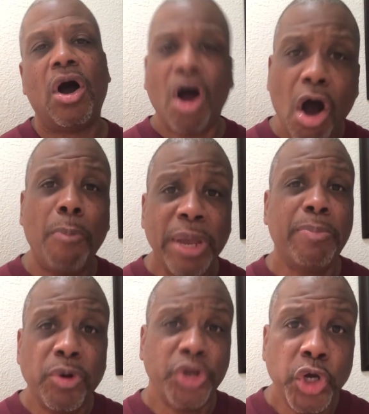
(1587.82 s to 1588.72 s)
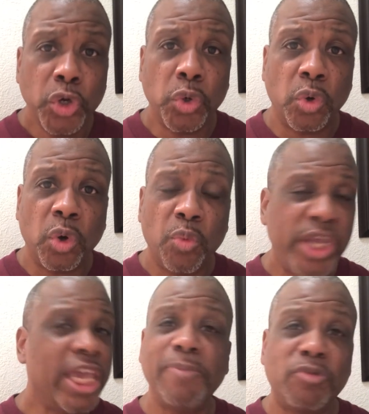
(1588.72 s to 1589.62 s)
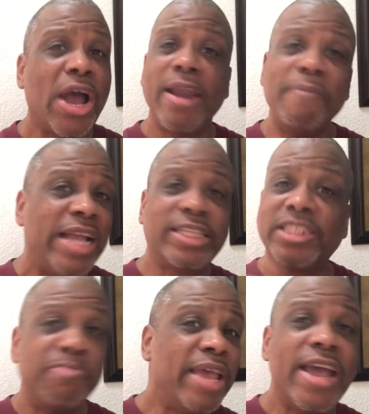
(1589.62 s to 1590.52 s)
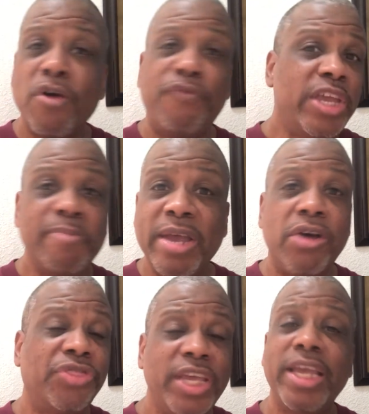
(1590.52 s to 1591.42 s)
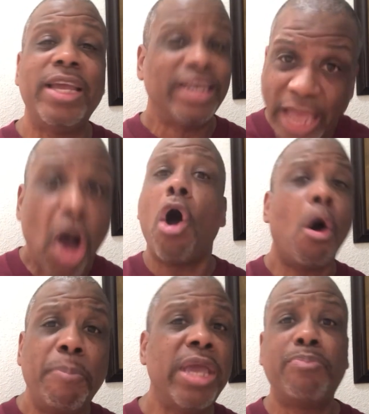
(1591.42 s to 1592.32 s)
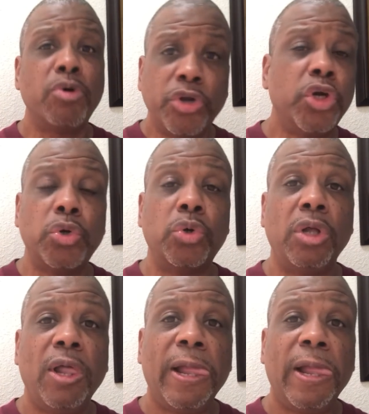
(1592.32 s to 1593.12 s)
all people do. We keep trying to make this male-female thing. All people do.